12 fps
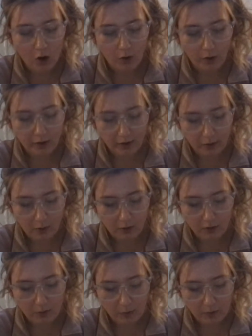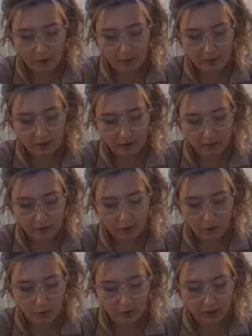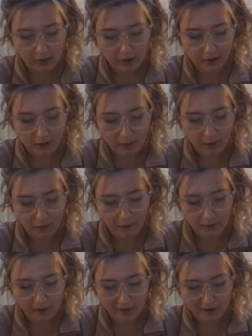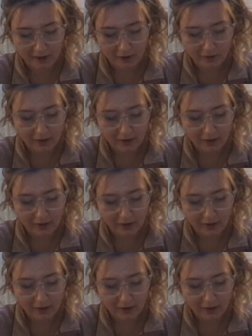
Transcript: or he could go on the boat by himself and hope Lena could somehow free herself